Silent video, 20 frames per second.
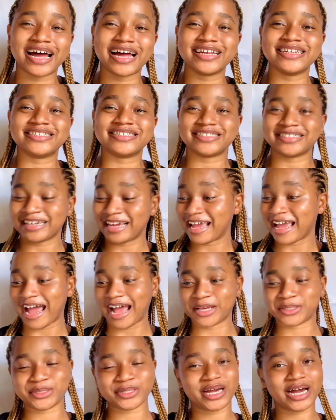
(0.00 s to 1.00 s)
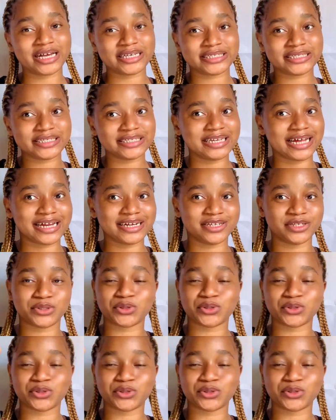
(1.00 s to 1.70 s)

and as you can see that